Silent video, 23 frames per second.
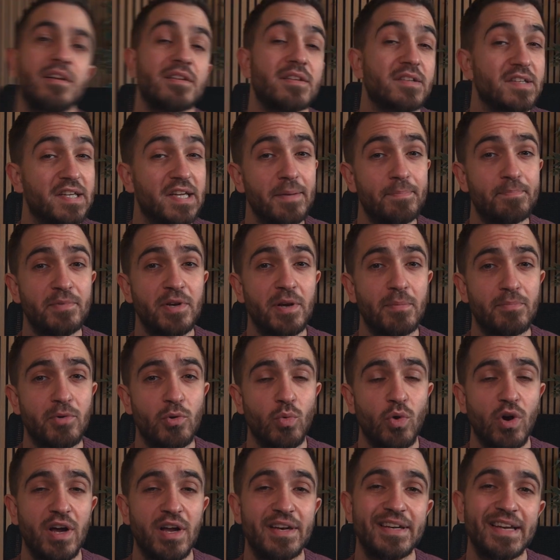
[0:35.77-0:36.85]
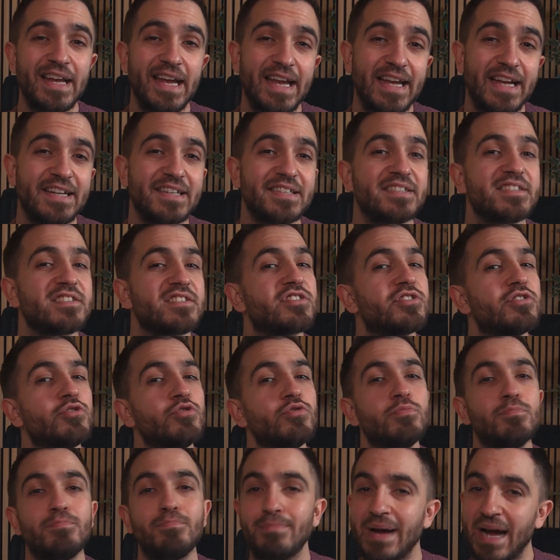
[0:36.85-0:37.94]
Tip number 1 is to
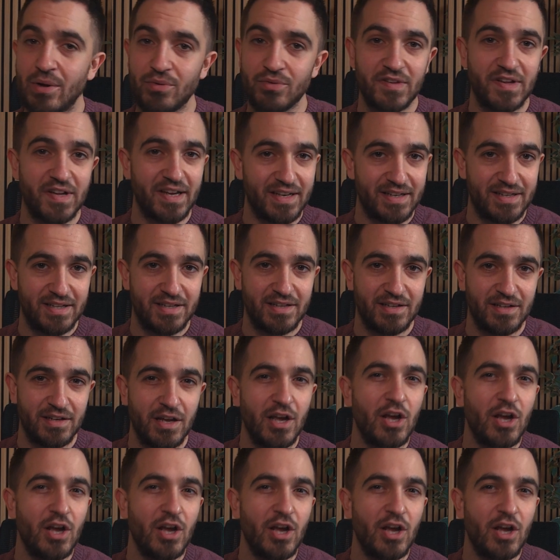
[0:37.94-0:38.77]
mount it.